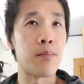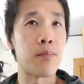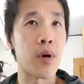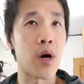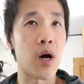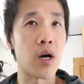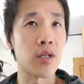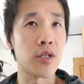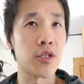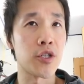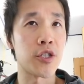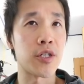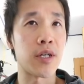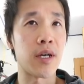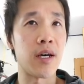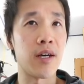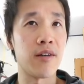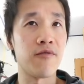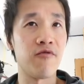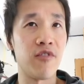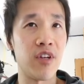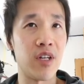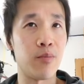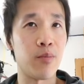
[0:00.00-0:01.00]
polish,
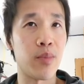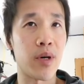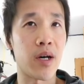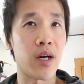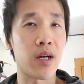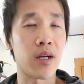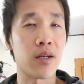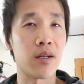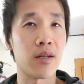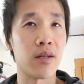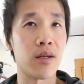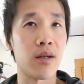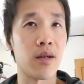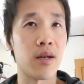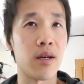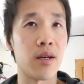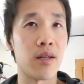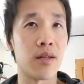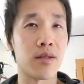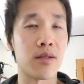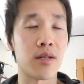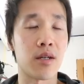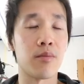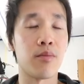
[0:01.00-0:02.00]
and feedback?
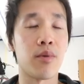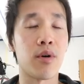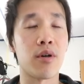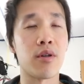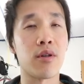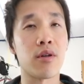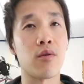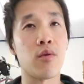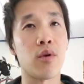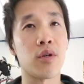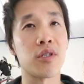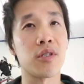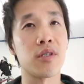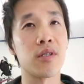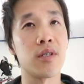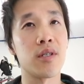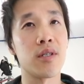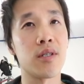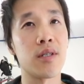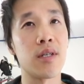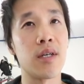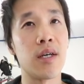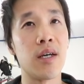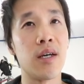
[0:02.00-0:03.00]
And the second part of the question
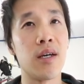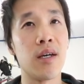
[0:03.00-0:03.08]
is